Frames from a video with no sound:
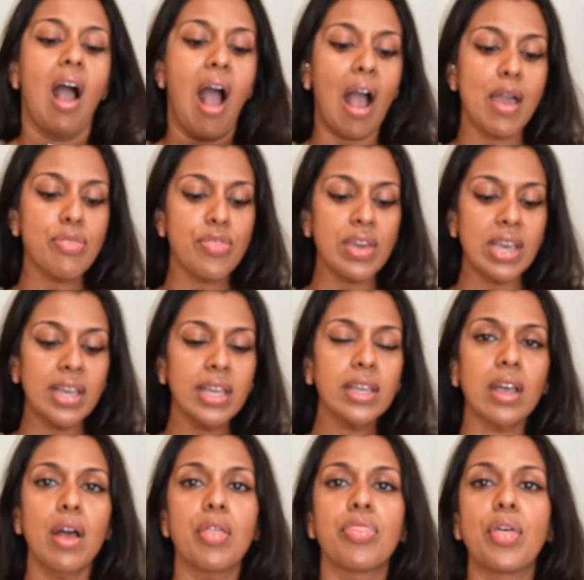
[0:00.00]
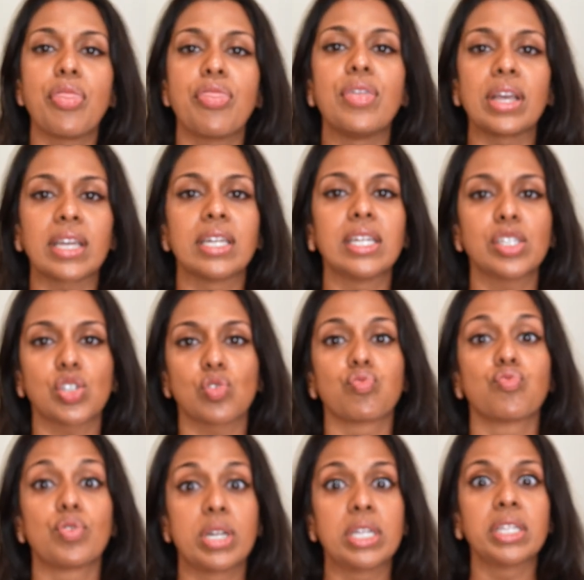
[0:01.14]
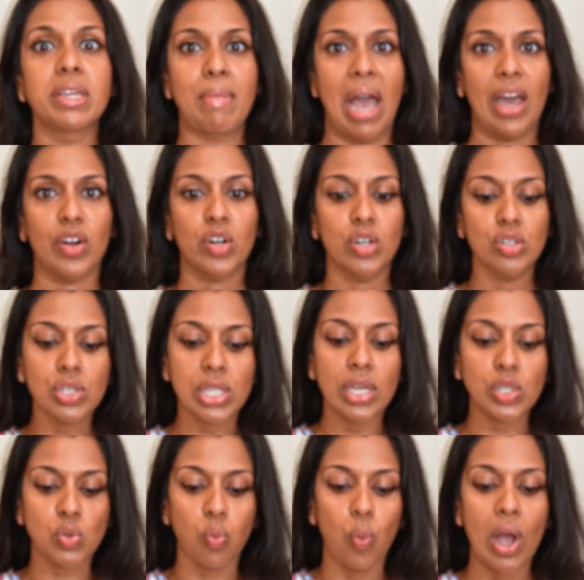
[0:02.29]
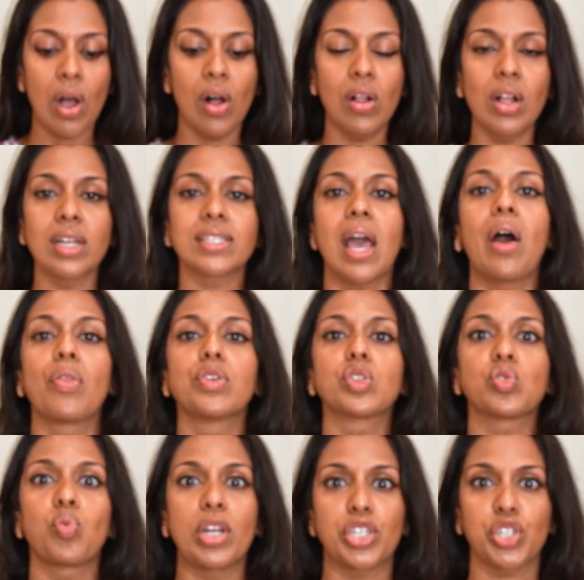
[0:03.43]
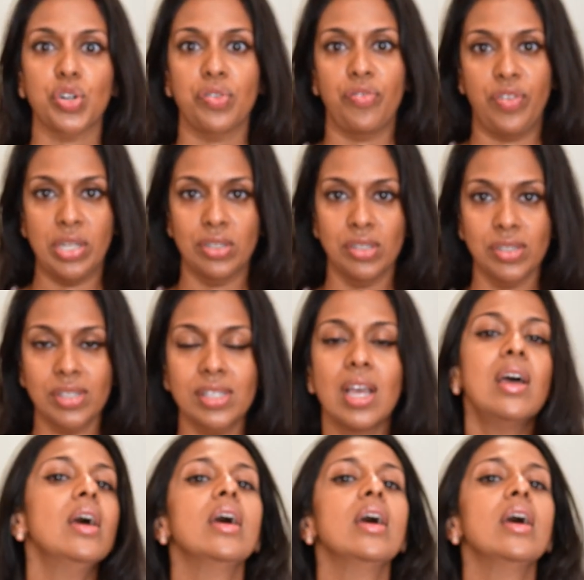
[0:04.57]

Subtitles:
I think the thickness really matters, as well as how the sweatshirt feels.